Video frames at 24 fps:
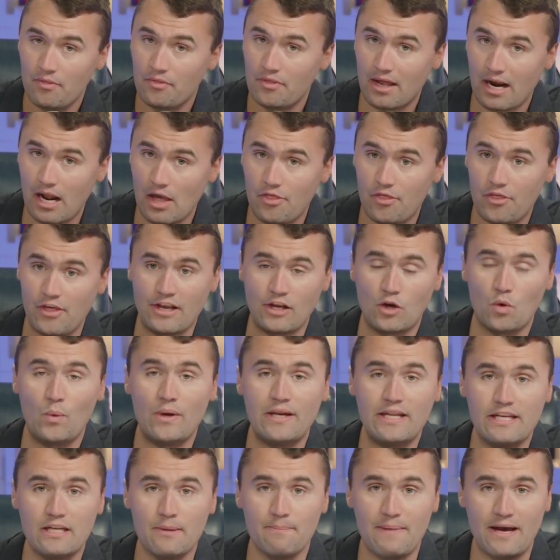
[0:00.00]
that I think we
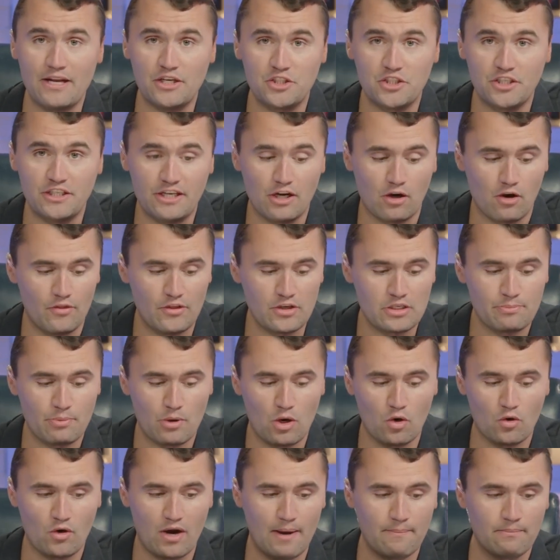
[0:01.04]
need to mention here on this
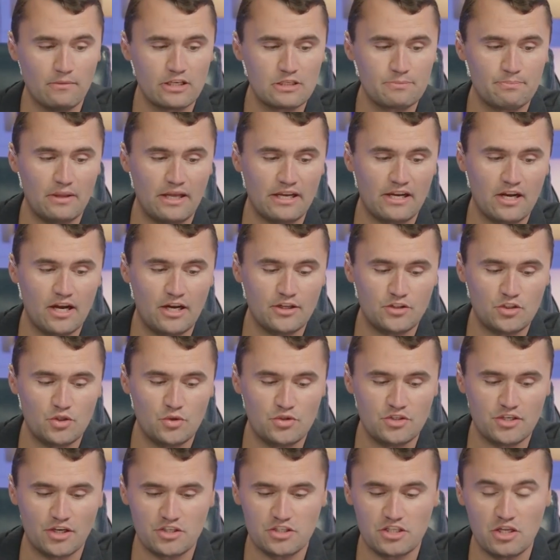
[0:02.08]
program. Let's play cut
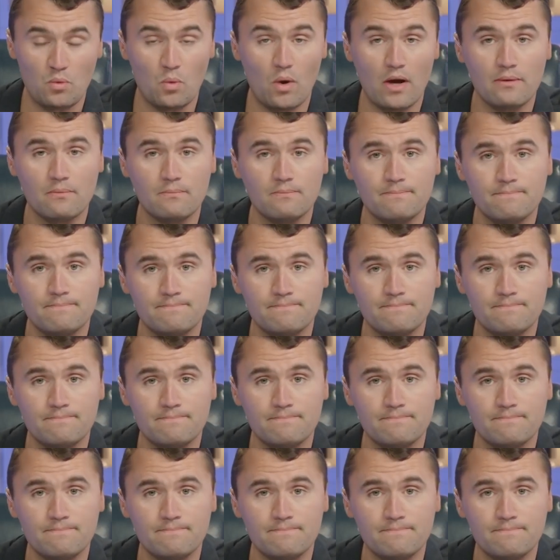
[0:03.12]
261.